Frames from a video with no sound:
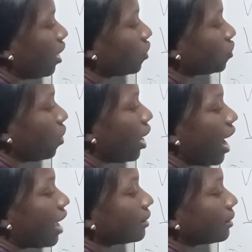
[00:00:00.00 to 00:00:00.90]
Also
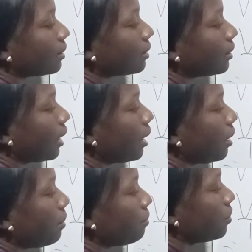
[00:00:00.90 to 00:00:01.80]
has the
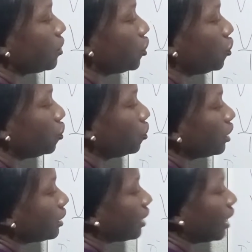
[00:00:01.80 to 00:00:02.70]
same
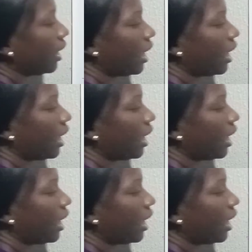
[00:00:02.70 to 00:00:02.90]
unit